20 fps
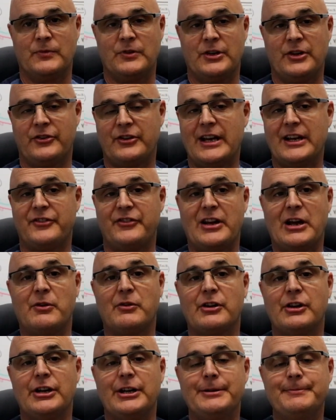Does that
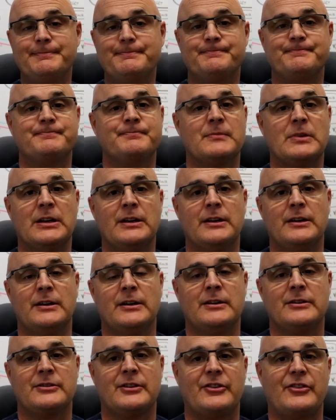sound good?
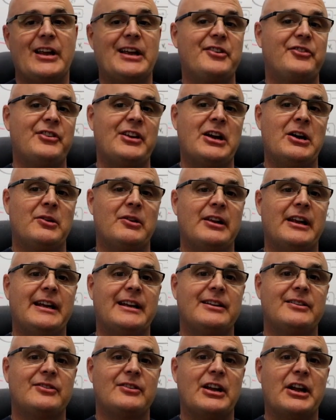Does that sound
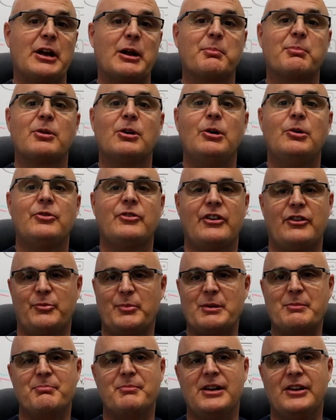like an approach that's
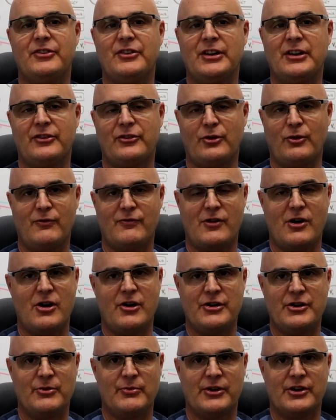been missing so
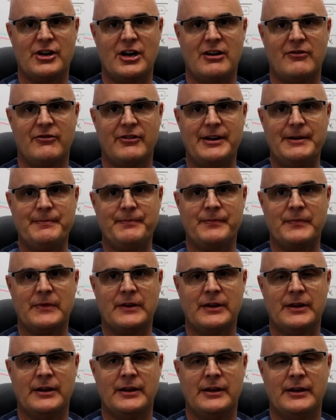far in your recovery?
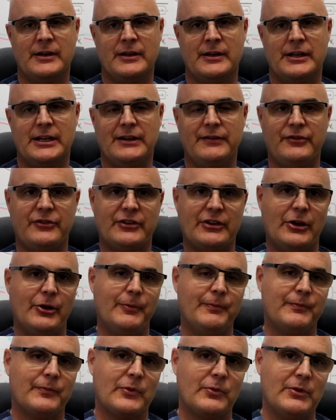If
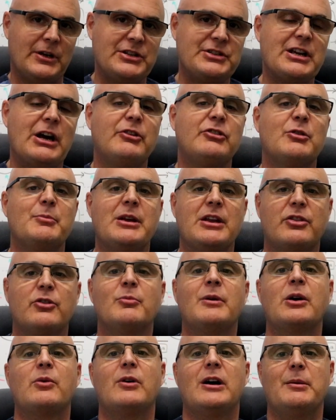so, reach out to me
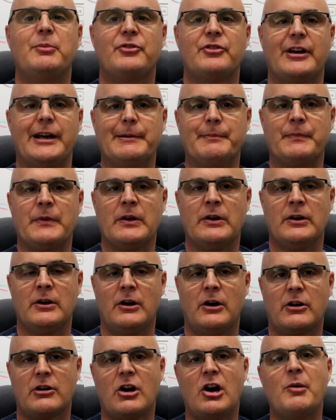through my website
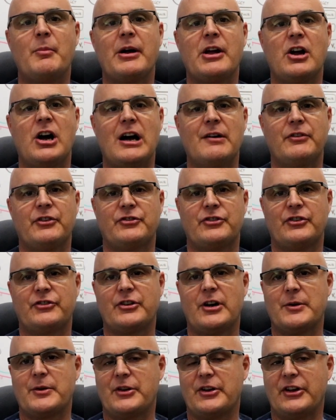or call my office to
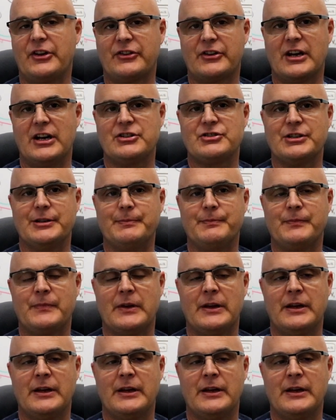start the discussion.